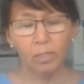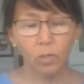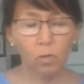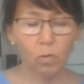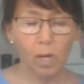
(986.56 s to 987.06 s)

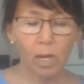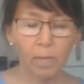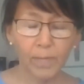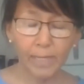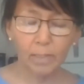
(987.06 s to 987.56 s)
So
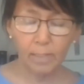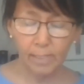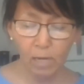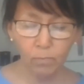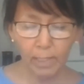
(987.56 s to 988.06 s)
in the
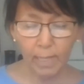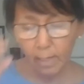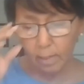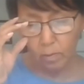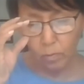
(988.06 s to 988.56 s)
town that I